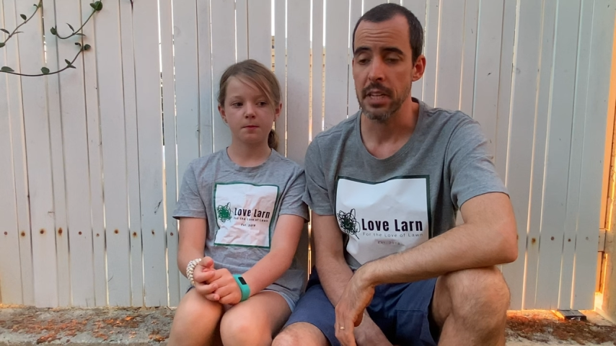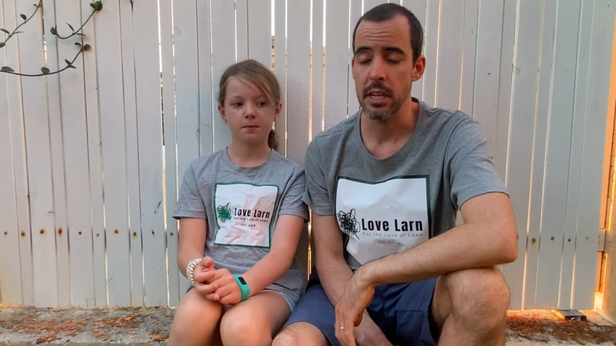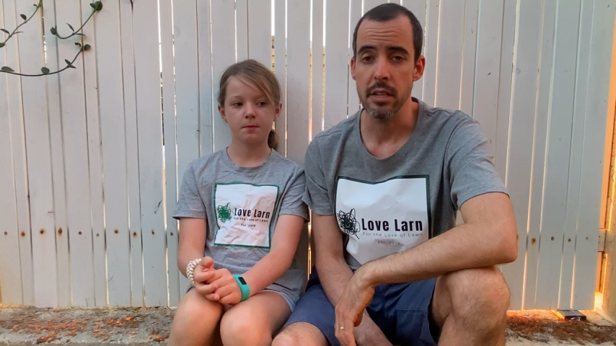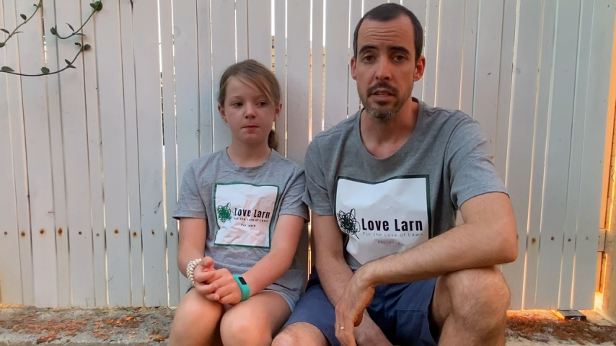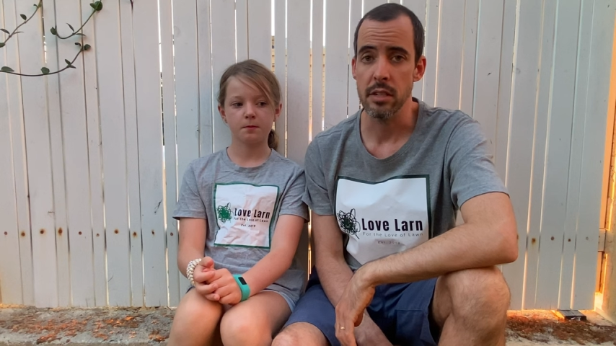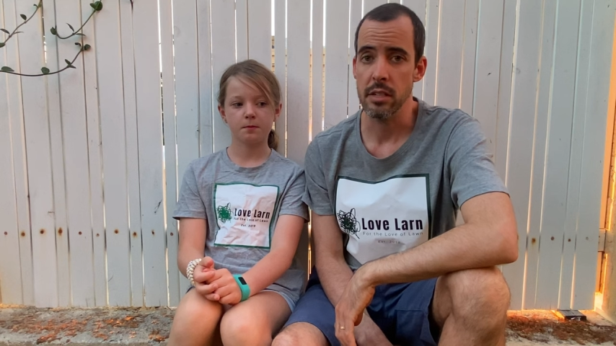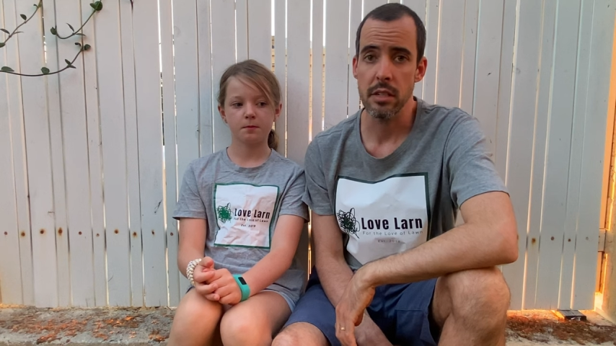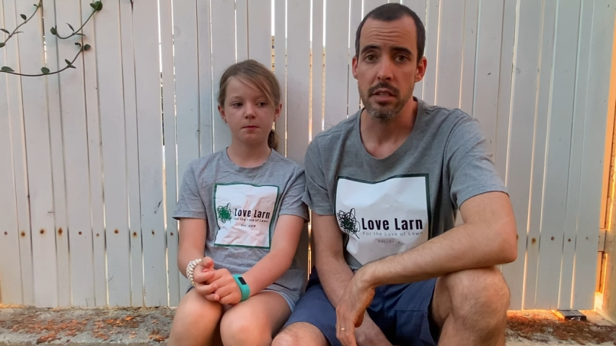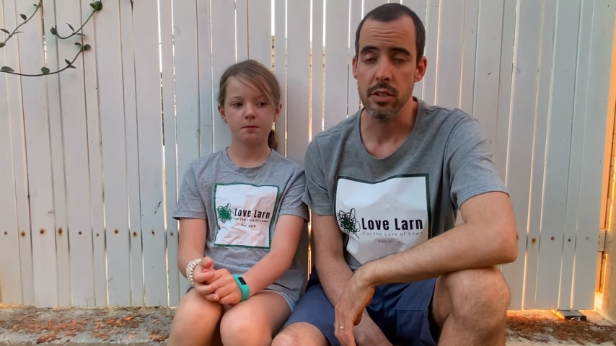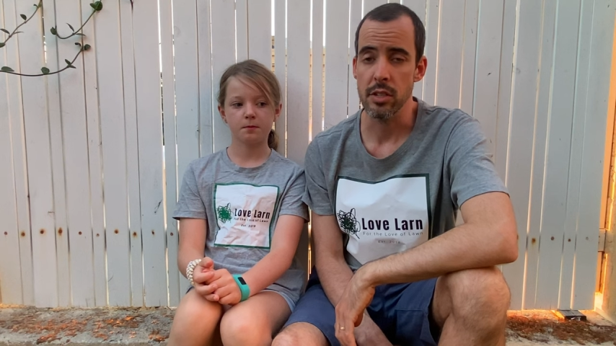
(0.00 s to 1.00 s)
Speaker 1: and
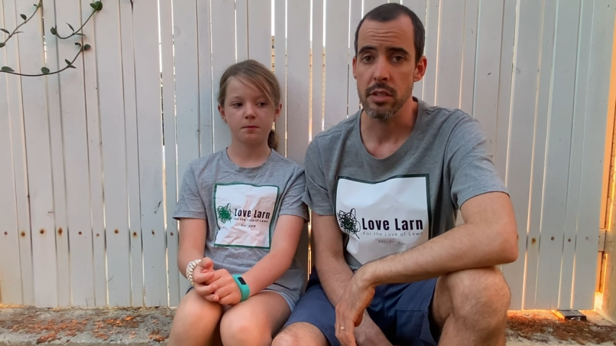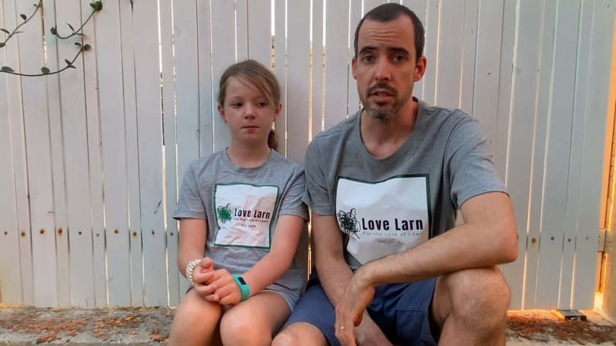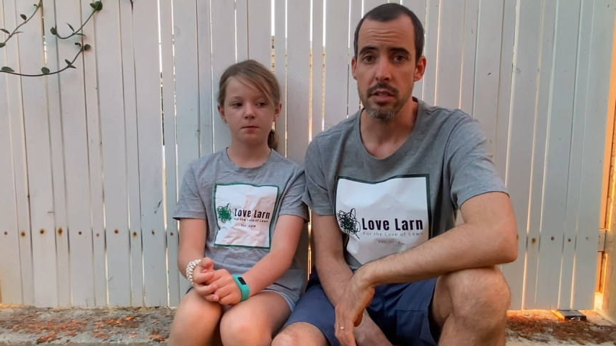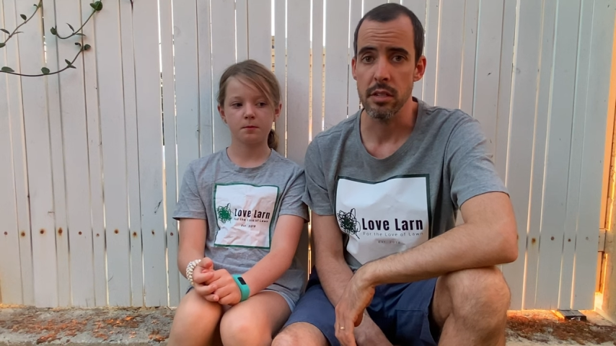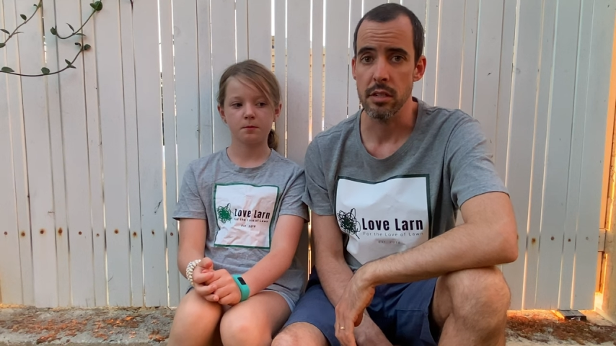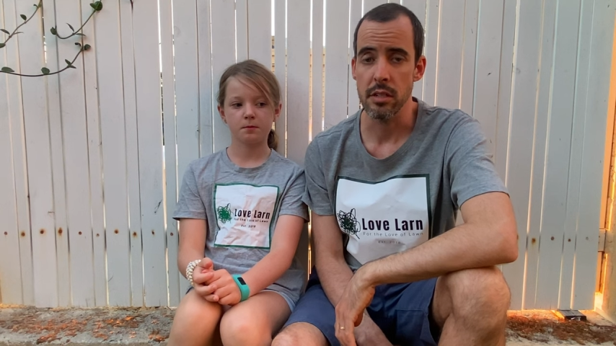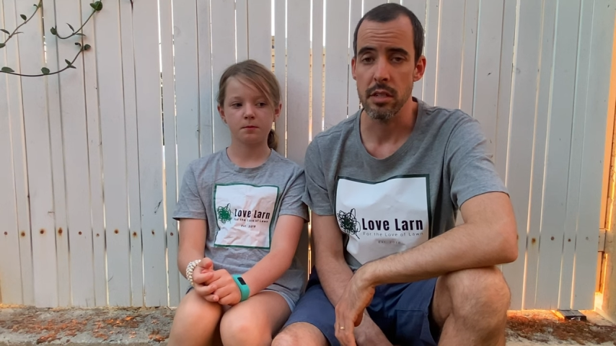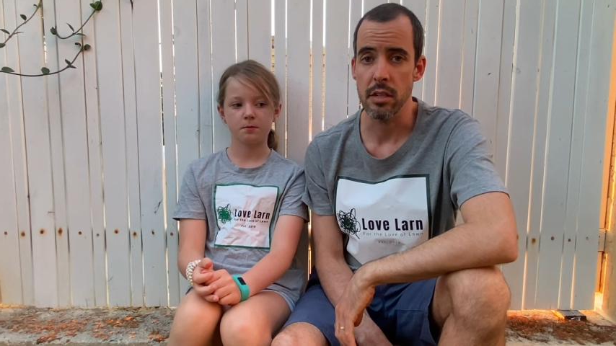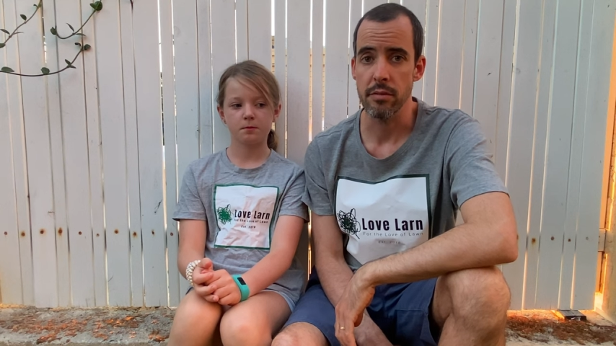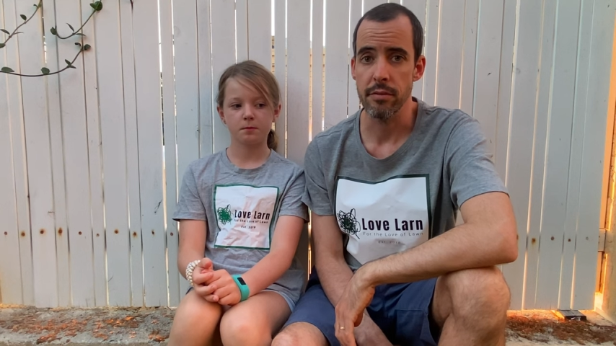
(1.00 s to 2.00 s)
you know, just to, you
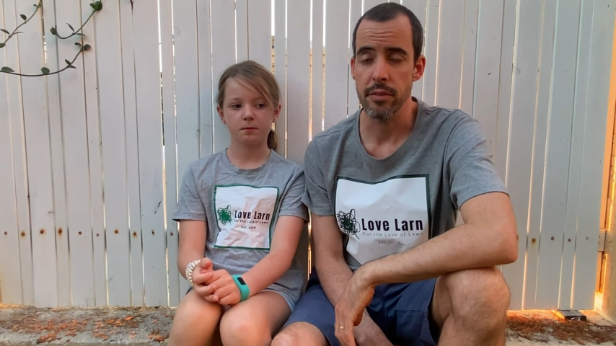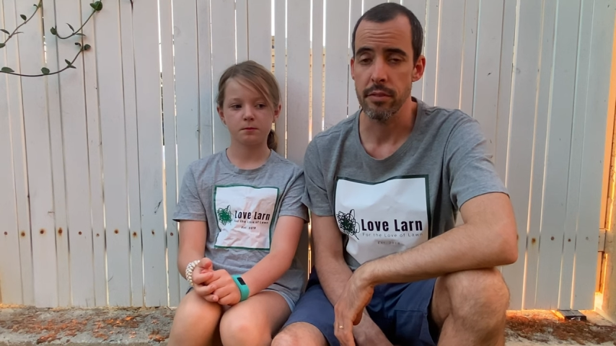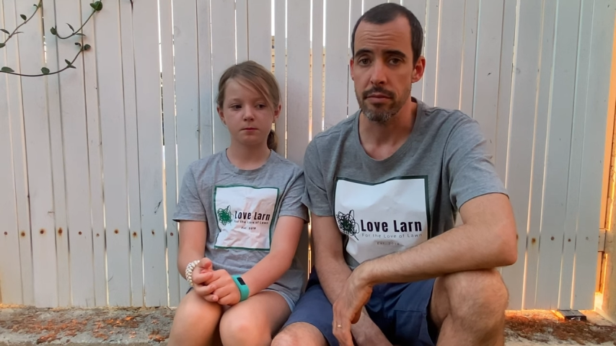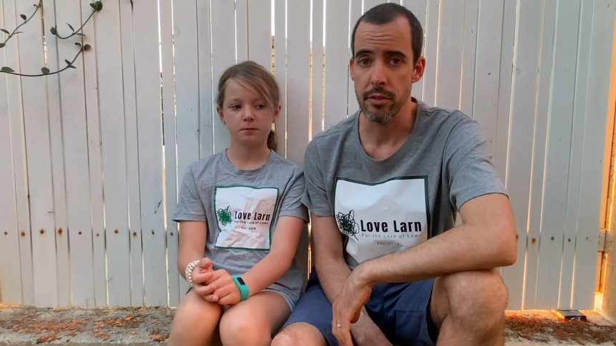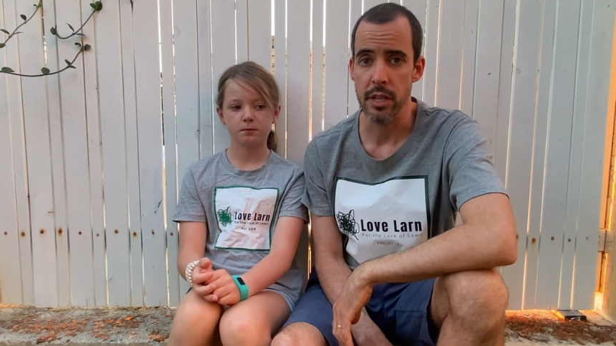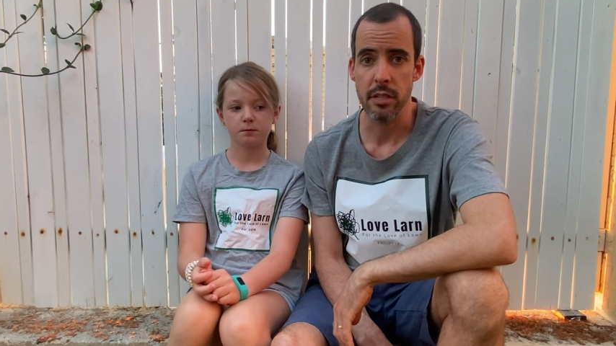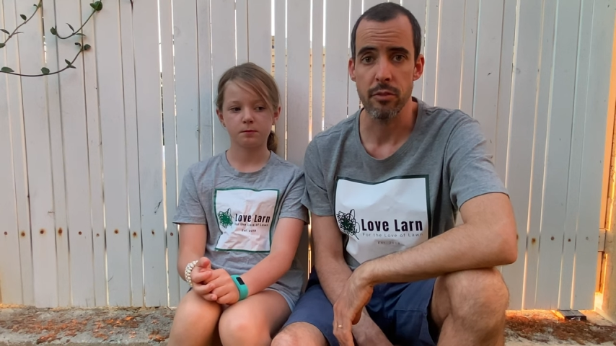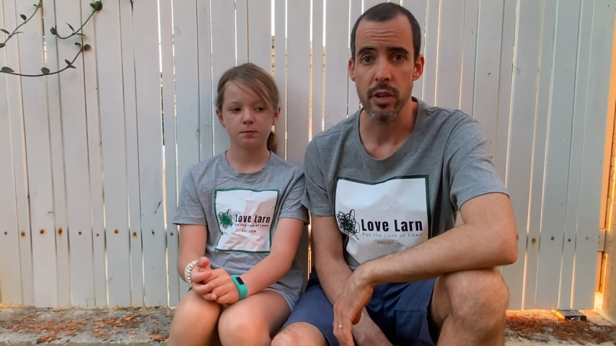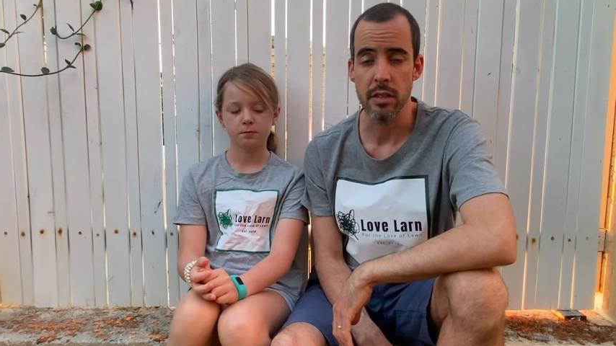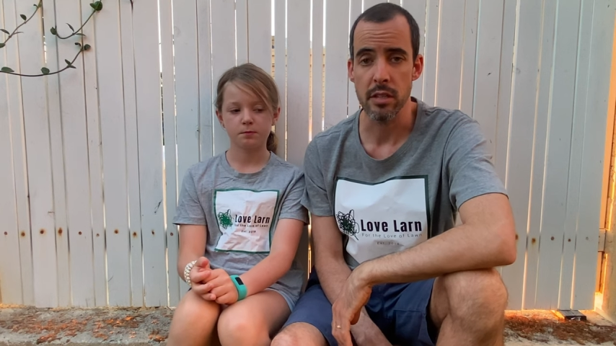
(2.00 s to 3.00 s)
know, for his
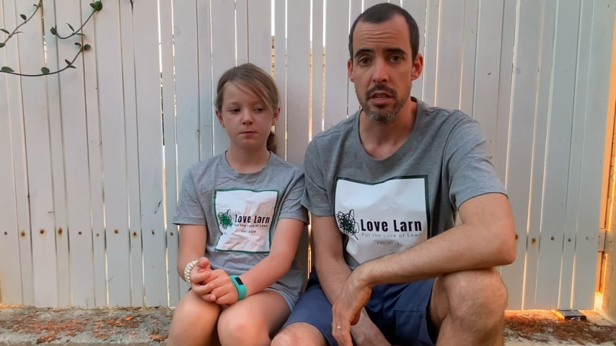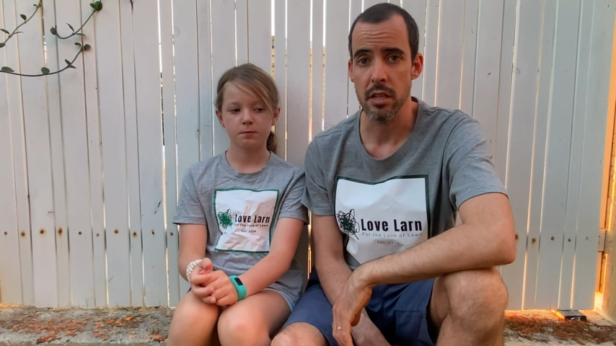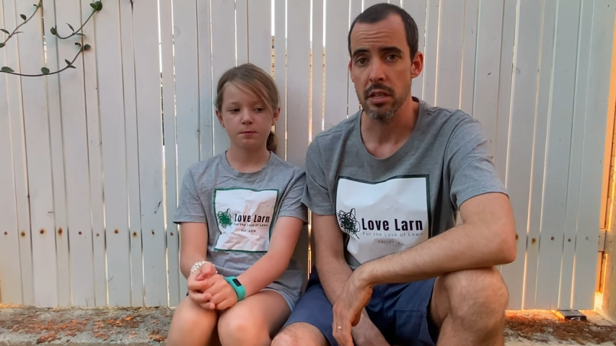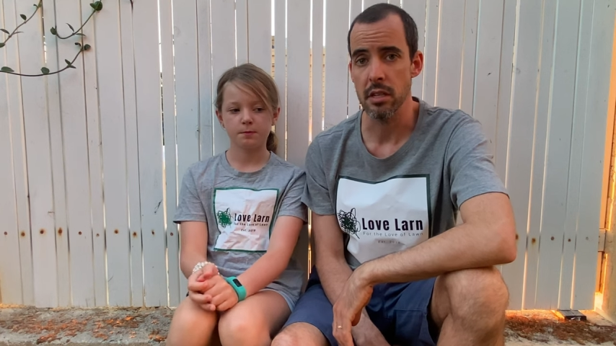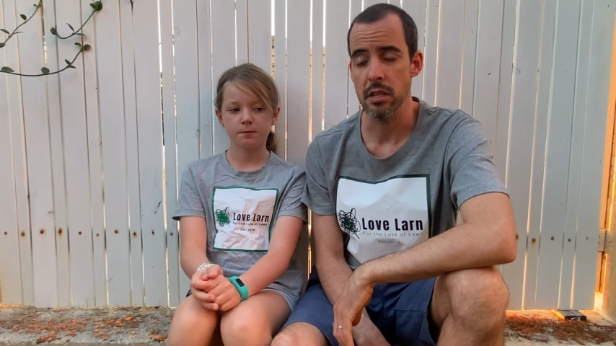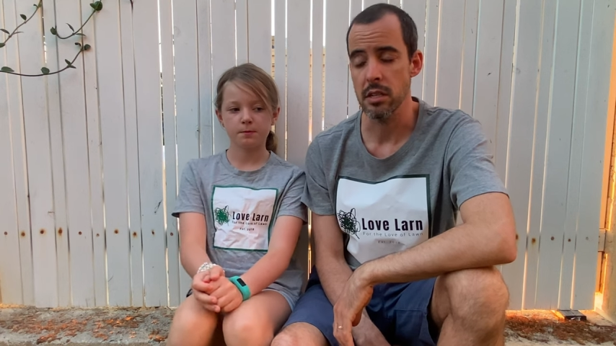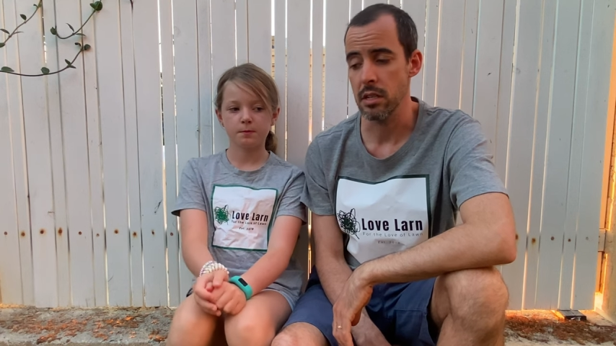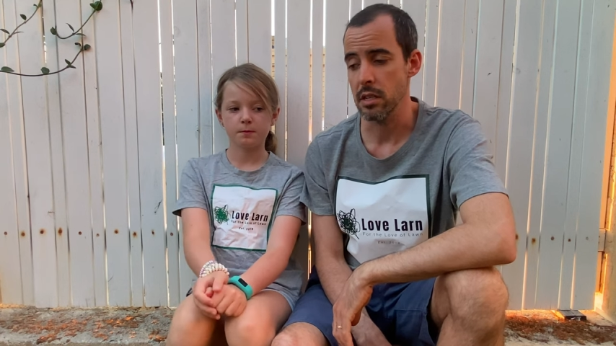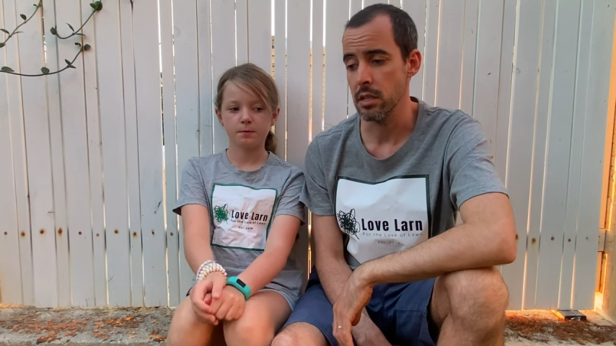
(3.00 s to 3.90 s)
friends and